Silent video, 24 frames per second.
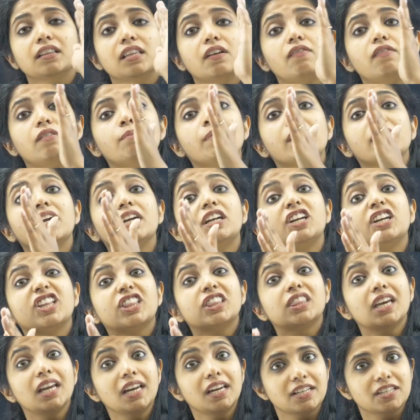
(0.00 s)
they will make it
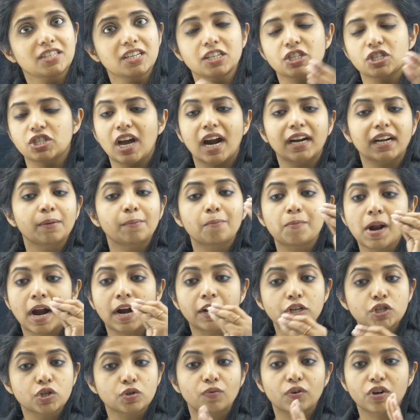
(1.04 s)
thin such that
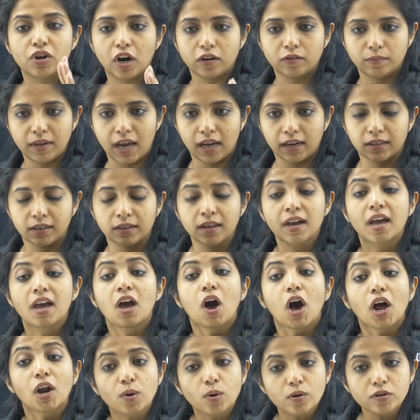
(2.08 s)
implantation would not be happening.
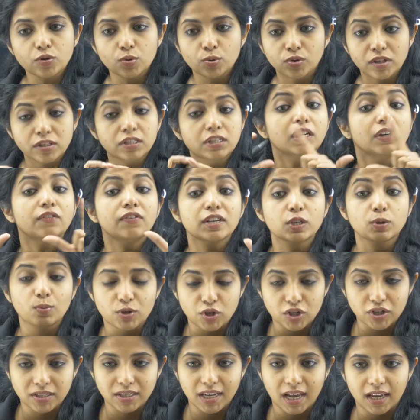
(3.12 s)
And also the cervix
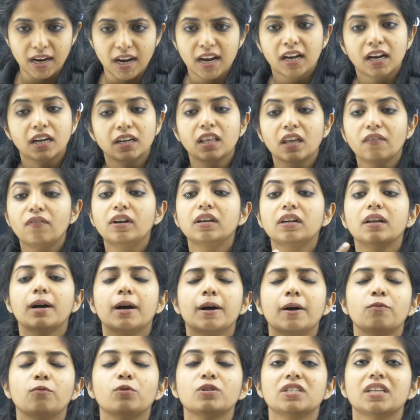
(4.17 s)
which is there, they
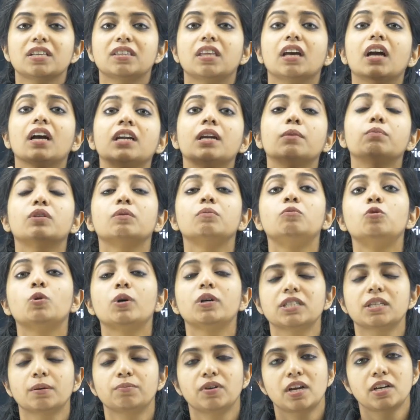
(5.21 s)
will thicken up the
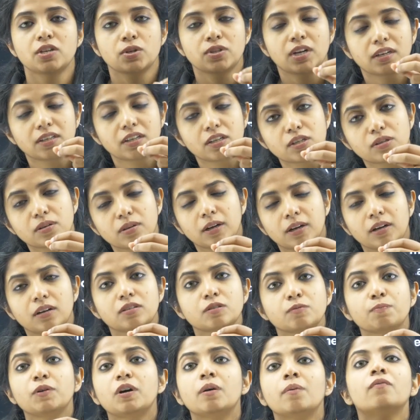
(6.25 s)
mucus up there so that this
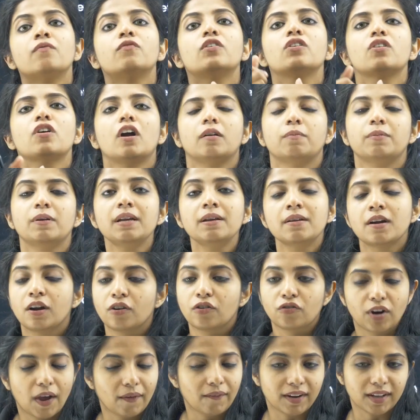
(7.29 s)
sperm would not be
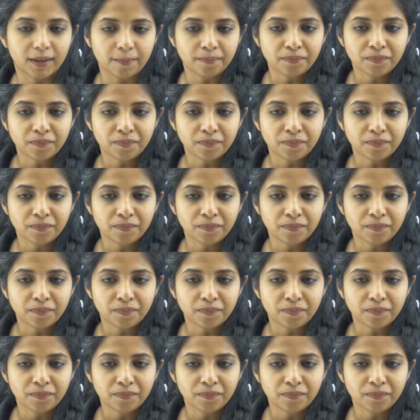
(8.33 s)
traveling.